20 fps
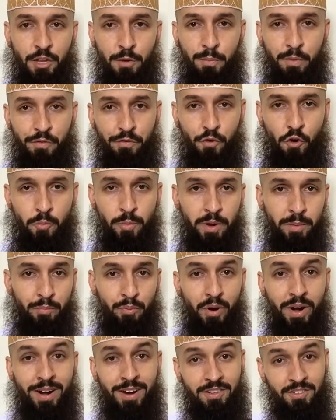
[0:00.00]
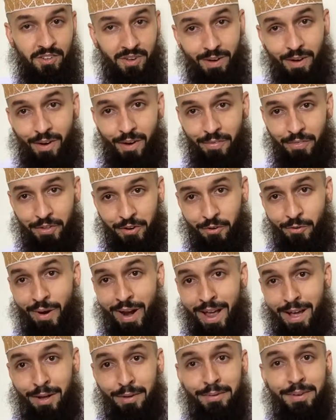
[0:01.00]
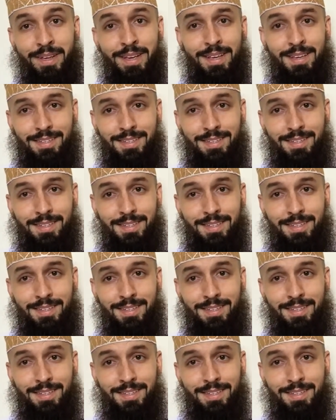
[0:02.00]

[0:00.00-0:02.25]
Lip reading: you perform your prayers on the ground,